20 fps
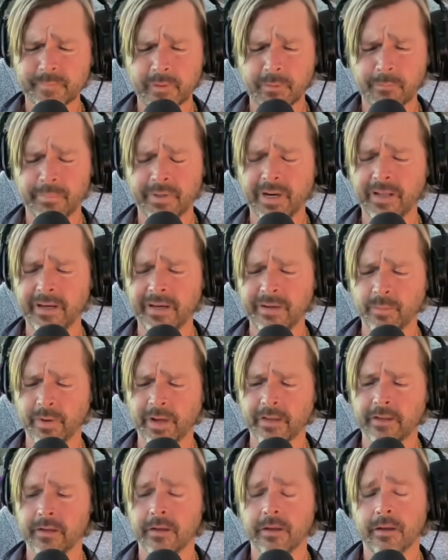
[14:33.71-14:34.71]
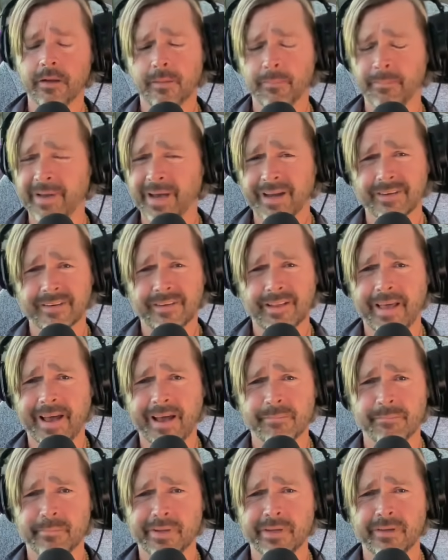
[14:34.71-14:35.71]
But anyway, back to
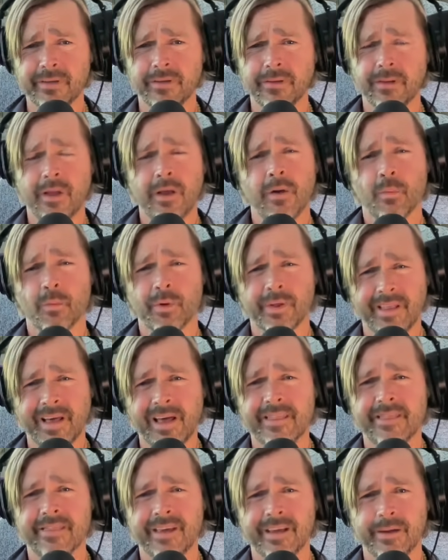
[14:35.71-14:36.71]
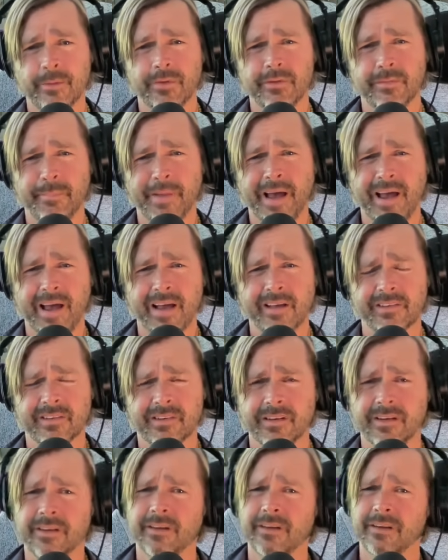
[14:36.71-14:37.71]
that bill. When that thing was passed,
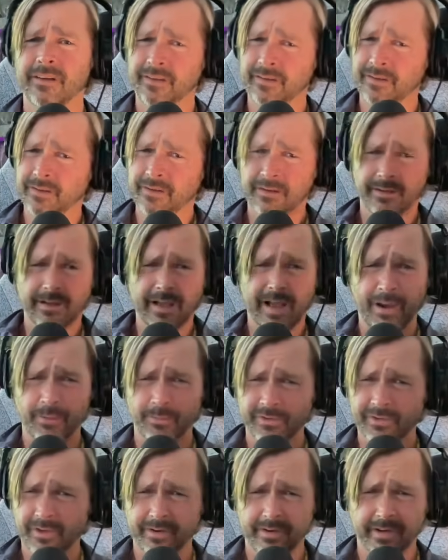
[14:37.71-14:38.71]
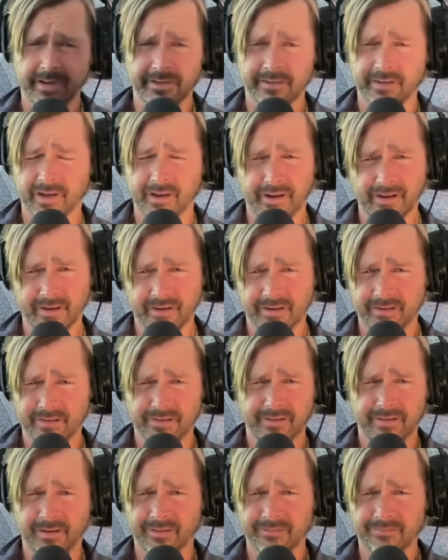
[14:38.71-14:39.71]
I was on Nantucket, and,
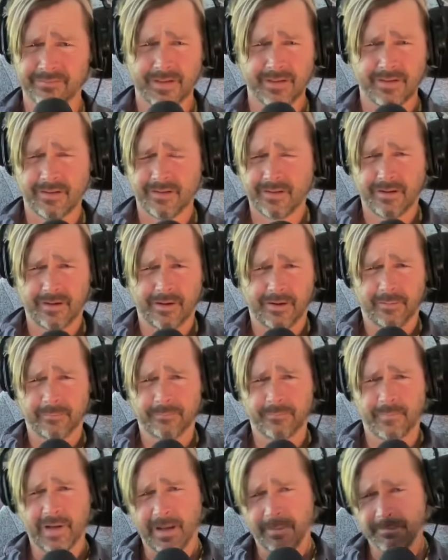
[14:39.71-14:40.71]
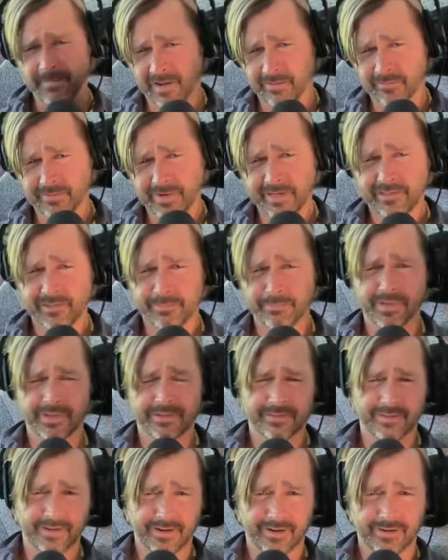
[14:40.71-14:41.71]
I'm not rich, but,
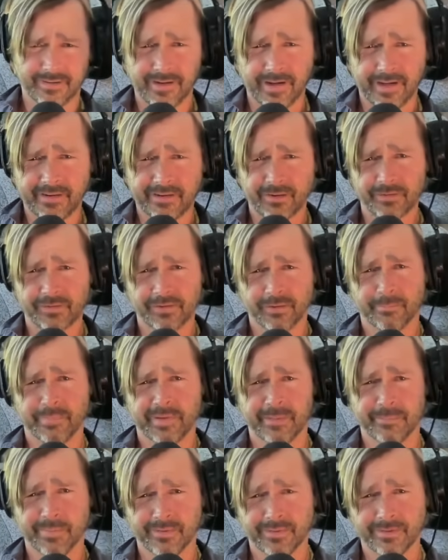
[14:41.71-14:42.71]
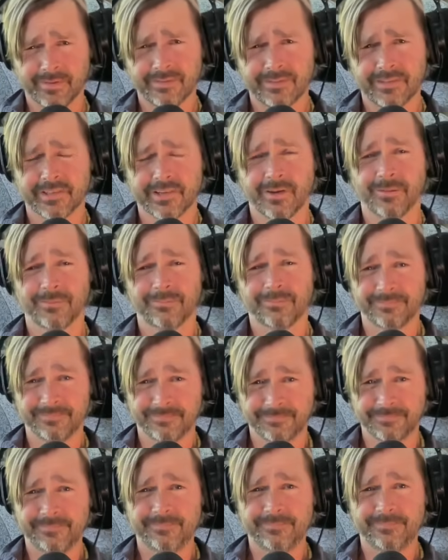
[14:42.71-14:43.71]
I know some people. So
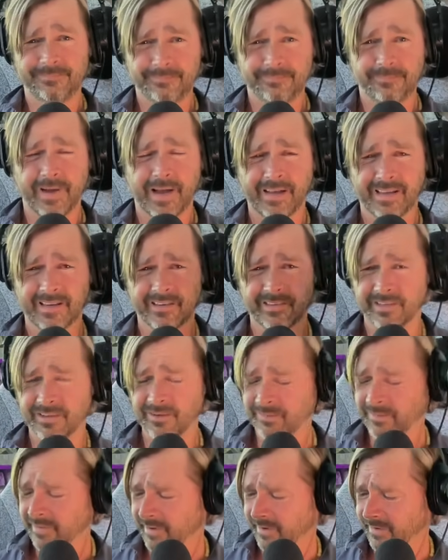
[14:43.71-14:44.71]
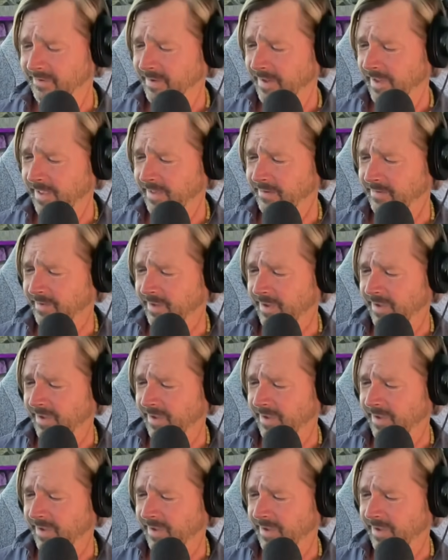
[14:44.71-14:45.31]
I get to go there. And